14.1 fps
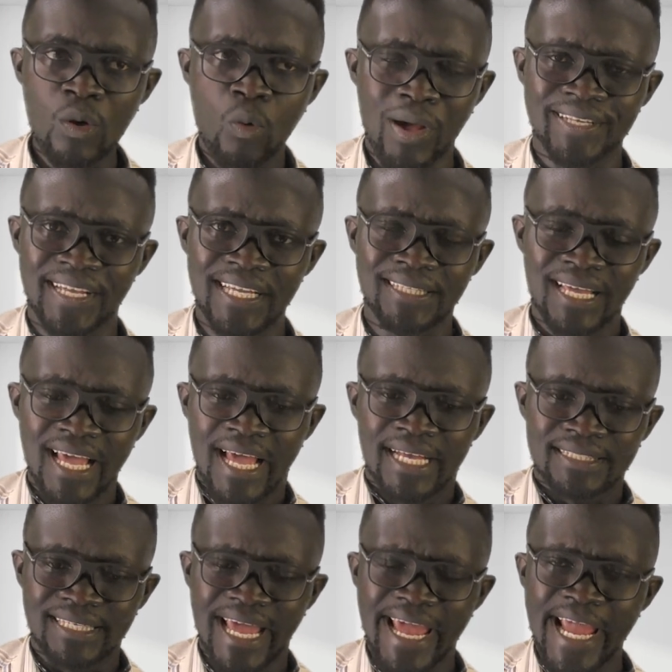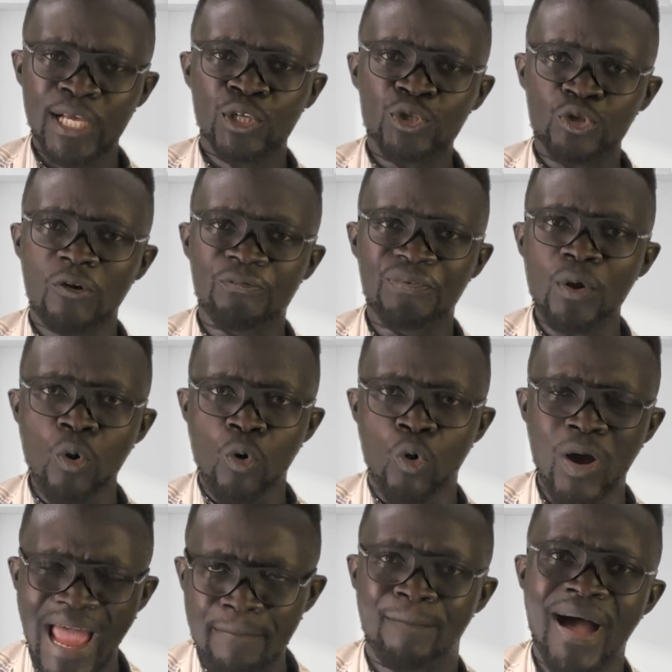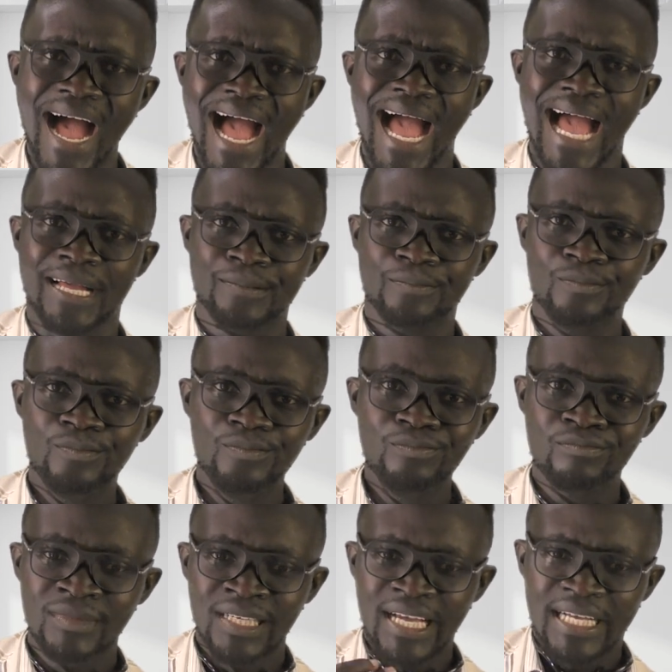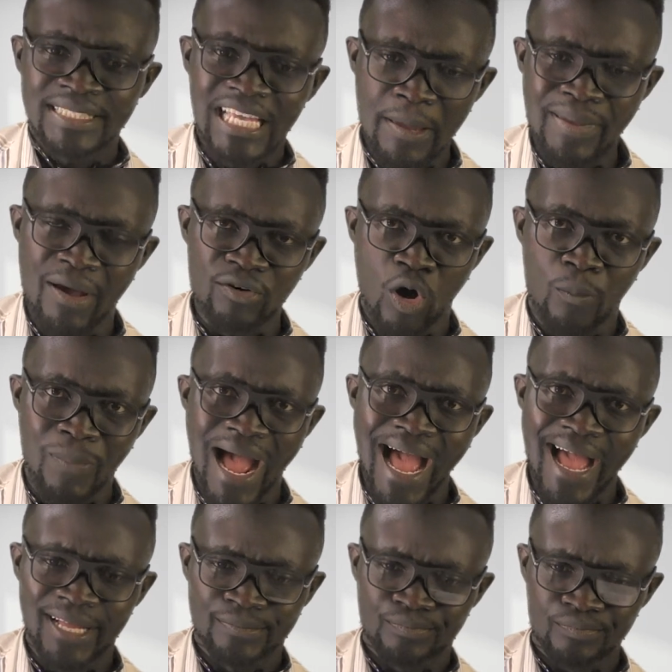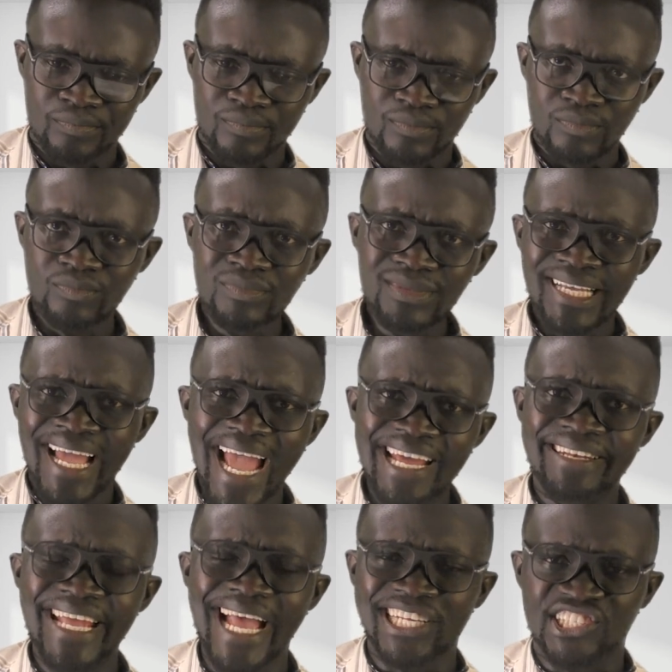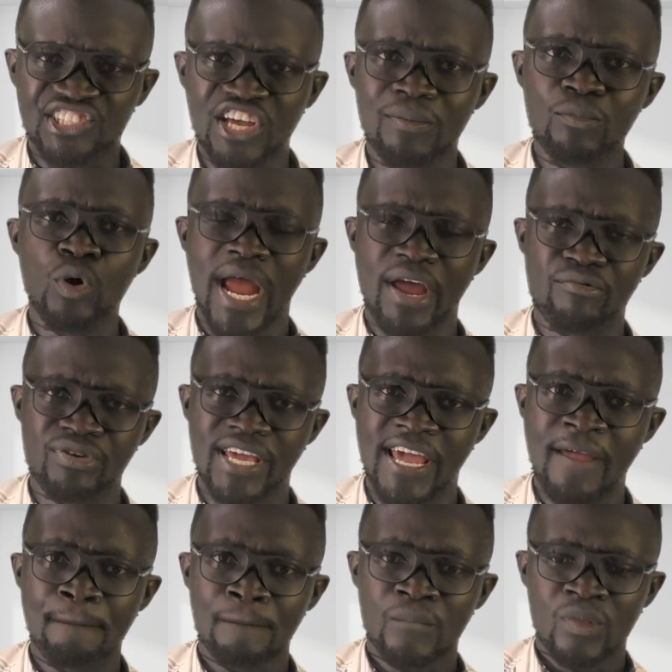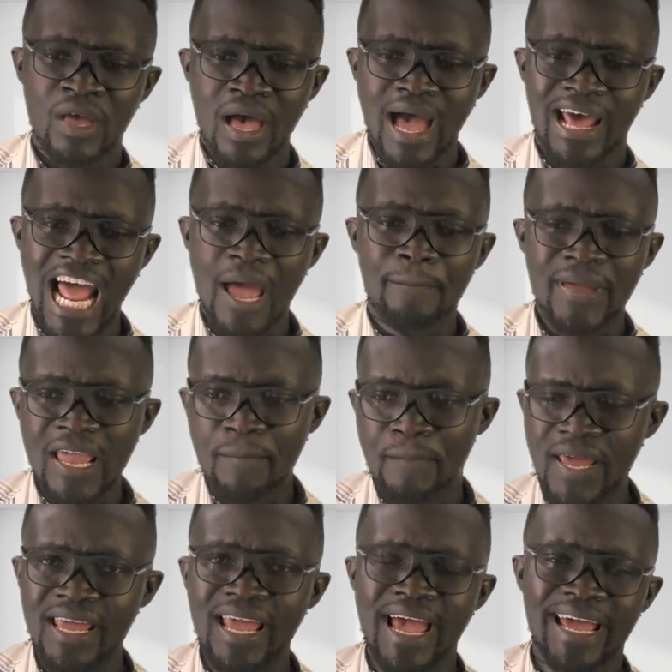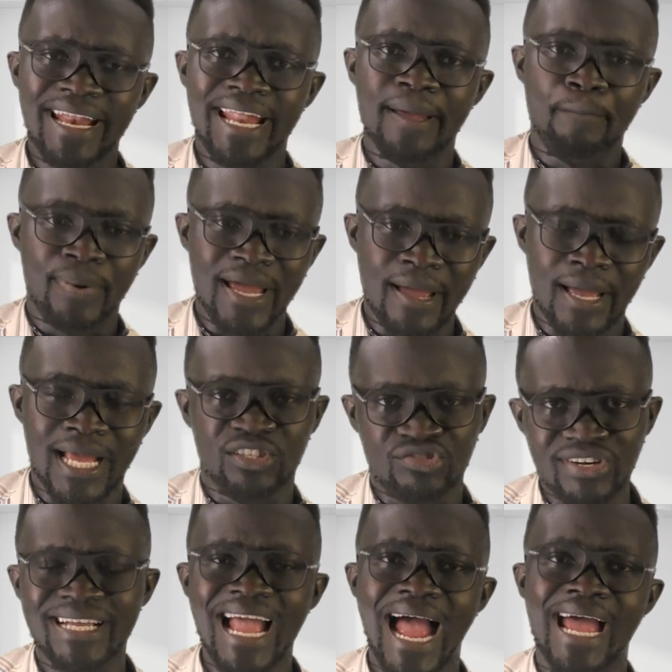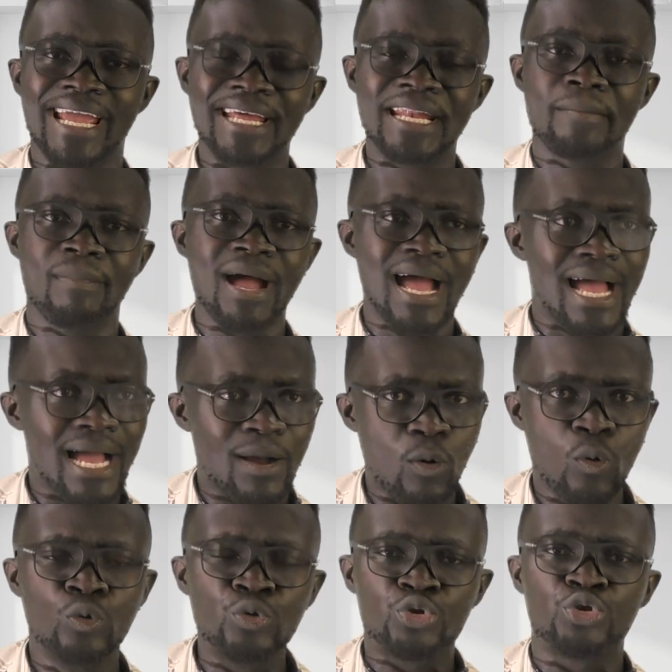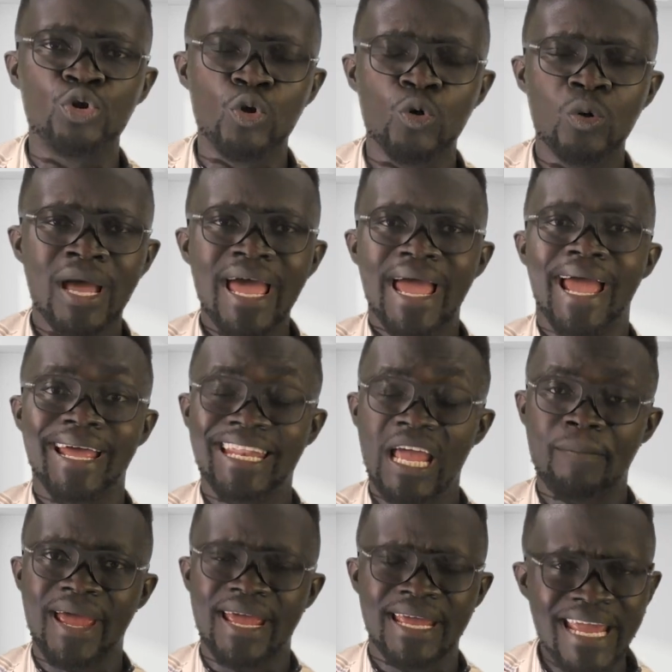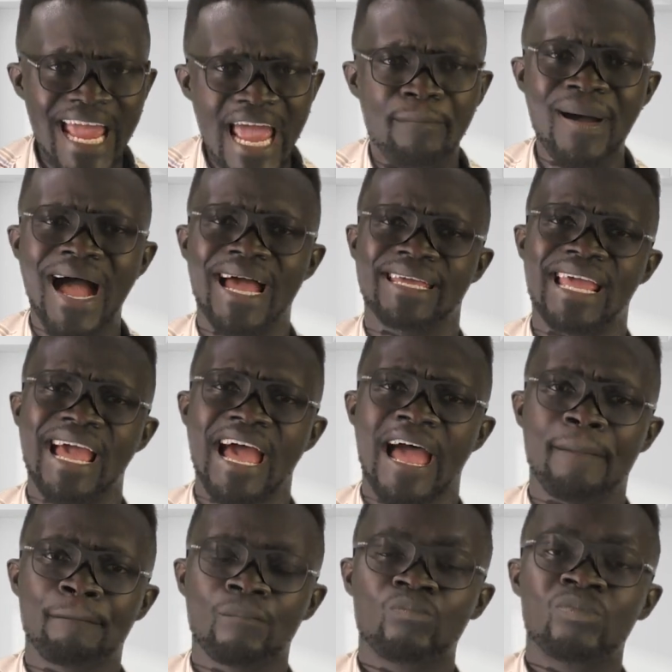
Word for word: What is it? Say in Sufuru who a bar. Say be no bar. Eddie a shiamu every. And I be be and a trigger and a ma who's you a debay a buyer.